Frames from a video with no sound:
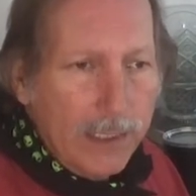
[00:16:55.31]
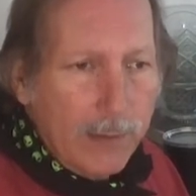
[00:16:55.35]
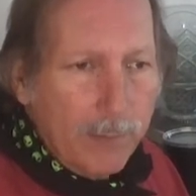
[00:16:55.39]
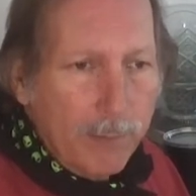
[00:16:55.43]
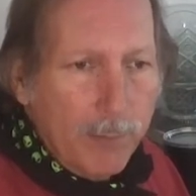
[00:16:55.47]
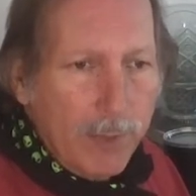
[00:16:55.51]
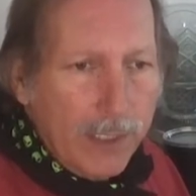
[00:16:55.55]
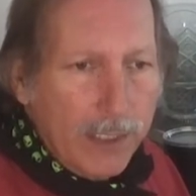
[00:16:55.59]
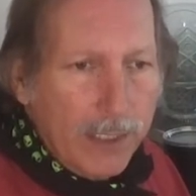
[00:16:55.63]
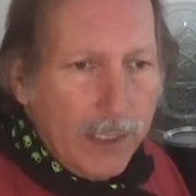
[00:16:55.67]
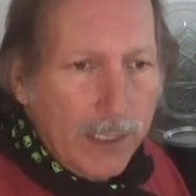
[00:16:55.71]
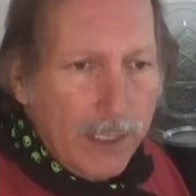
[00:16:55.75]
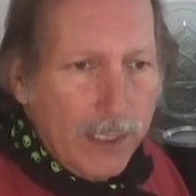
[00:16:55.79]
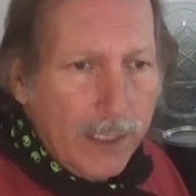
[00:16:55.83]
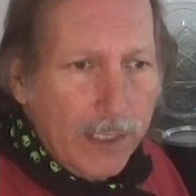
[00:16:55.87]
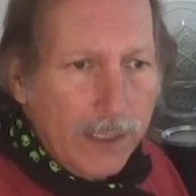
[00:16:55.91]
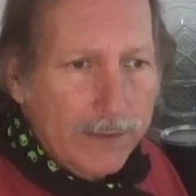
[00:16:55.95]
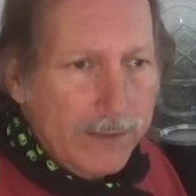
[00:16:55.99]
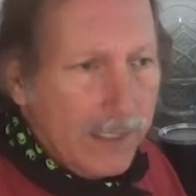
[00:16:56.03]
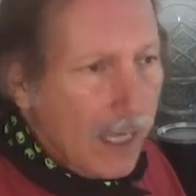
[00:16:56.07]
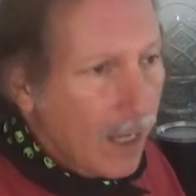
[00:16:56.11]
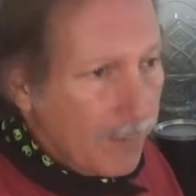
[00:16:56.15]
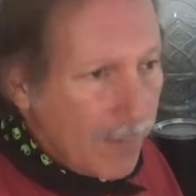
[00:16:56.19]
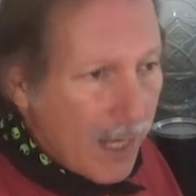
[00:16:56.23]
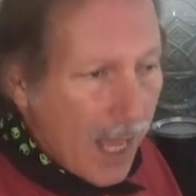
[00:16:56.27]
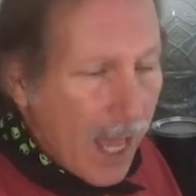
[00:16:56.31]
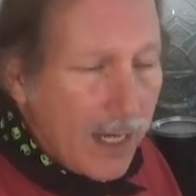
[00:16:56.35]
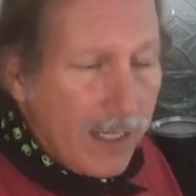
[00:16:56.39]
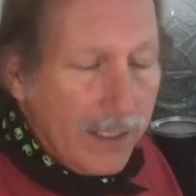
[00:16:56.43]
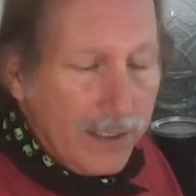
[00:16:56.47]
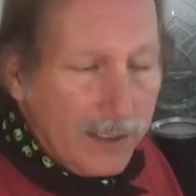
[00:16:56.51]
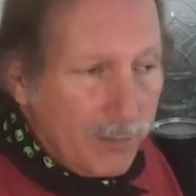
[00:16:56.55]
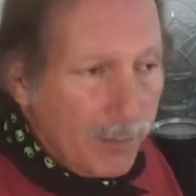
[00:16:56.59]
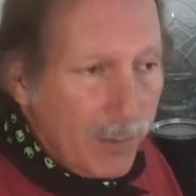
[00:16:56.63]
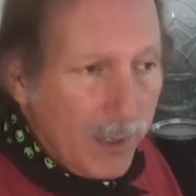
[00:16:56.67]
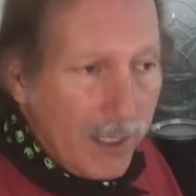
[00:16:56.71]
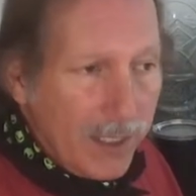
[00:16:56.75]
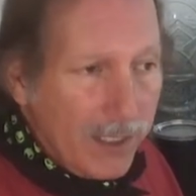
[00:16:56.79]
Because I'm not
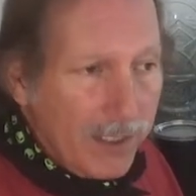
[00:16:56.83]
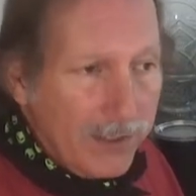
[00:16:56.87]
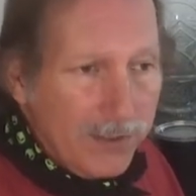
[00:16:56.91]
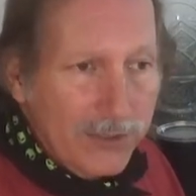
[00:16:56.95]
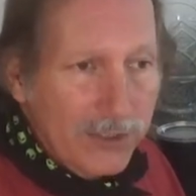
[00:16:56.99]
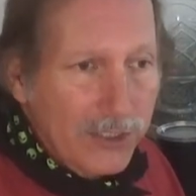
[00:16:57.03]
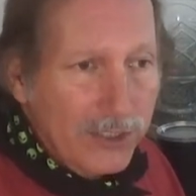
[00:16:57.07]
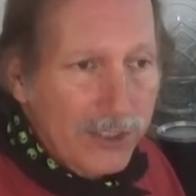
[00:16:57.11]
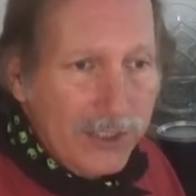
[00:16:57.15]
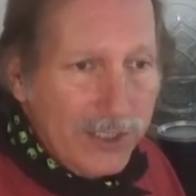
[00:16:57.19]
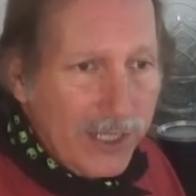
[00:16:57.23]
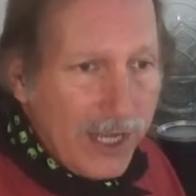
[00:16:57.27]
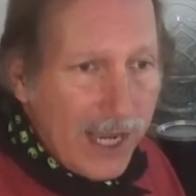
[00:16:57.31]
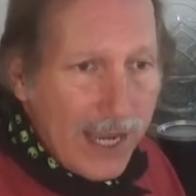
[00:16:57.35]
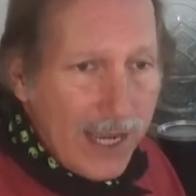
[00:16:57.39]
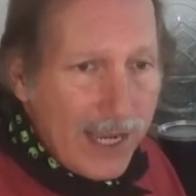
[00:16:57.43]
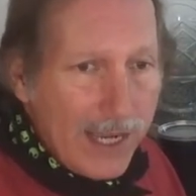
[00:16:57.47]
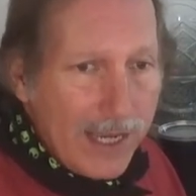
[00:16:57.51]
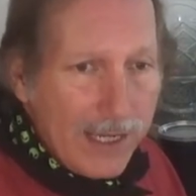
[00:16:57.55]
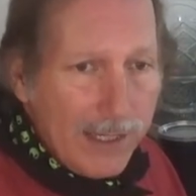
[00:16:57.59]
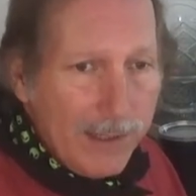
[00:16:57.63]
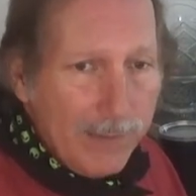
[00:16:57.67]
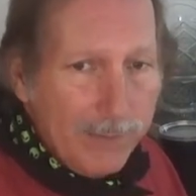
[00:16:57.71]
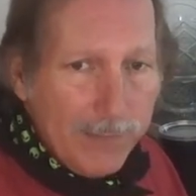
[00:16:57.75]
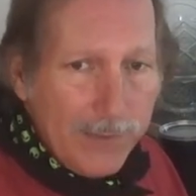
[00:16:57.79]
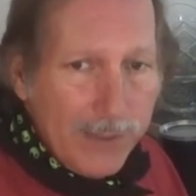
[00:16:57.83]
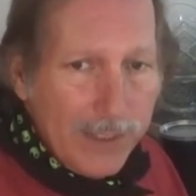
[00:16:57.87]
experiencing time,